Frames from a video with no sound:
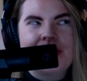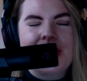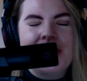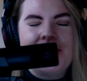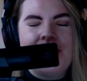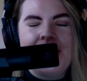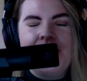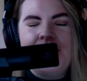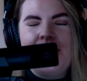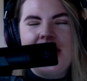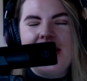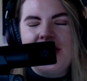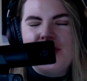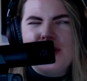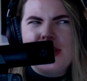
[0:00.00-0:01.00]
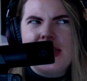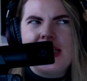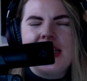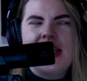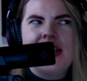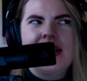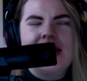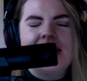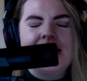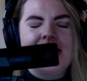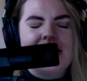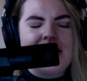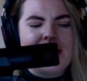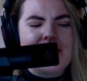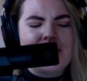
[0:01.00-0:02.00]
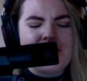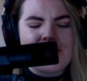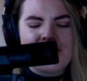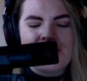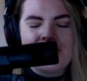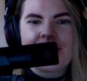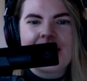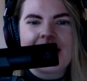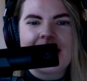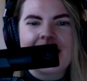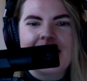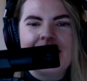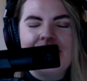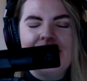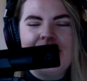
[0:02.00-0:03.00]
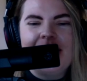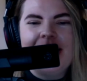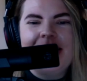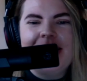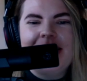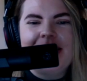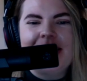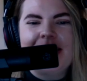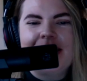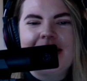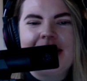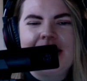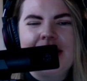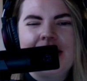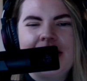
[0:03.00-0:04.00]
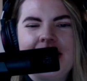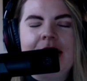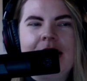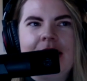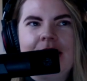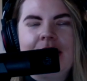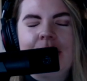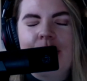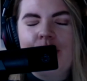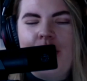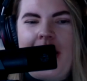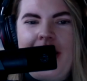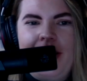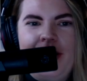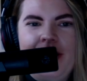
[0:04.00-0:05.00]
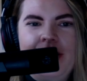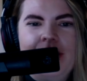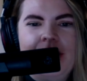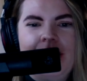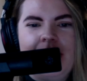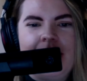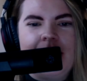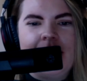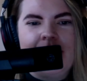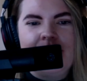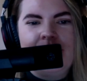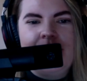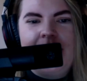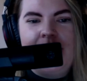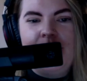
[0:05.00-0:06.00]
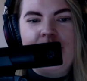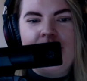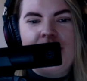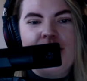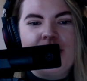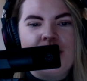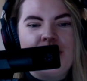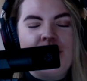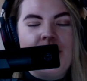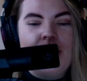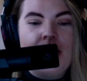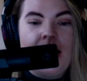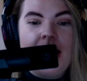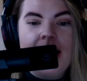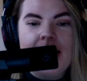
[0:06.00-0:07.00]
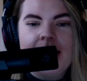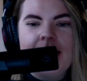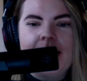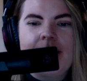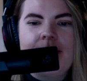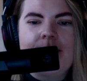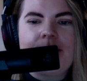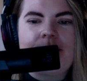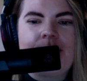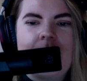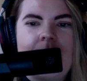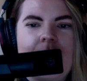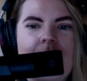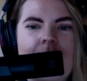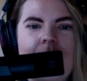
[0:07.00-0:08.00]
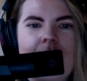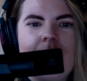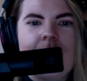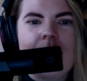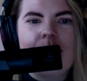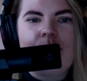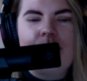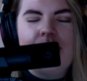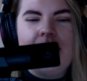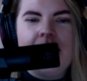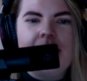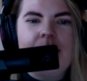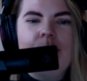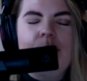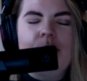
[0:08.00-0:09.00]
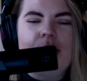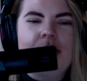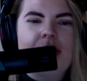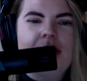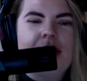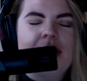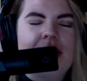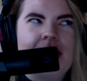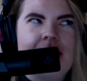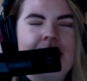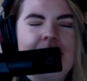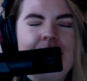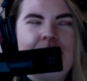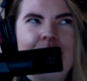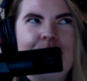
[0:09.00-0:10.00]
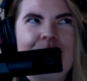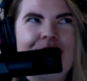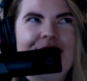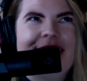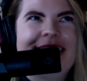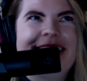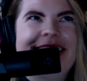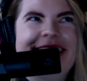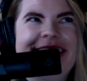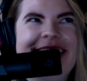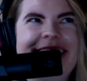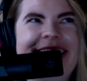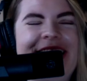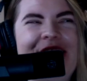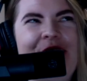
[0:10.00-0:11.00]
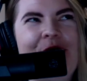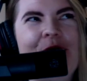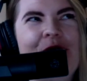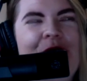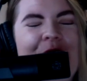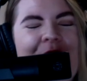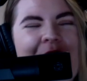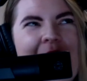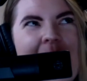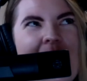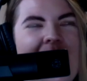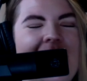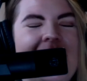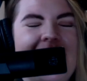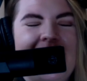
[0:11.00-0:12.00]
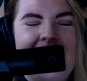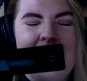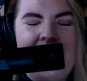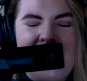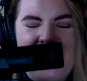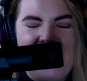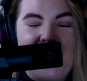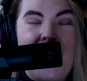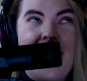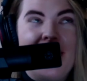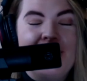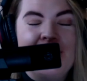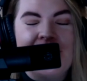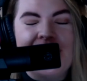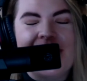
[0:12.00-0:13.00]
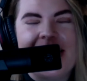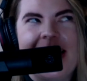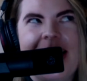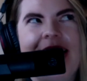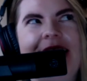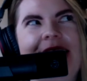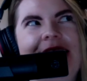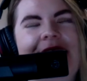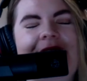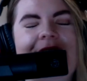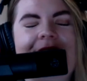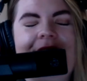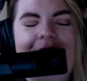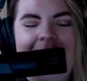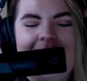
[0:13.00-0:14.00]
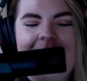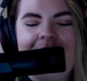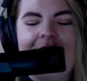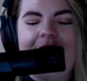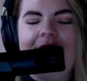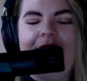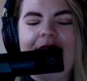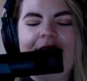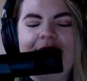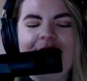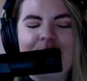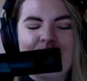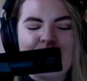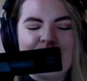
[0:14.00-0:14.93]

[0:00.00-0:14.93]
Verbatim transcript: I find to be interesting there's this writer um, named Rachel Pollack. Mm-hmm. She has a book. Uh, so you were talking about like the big five personality tests and things like that.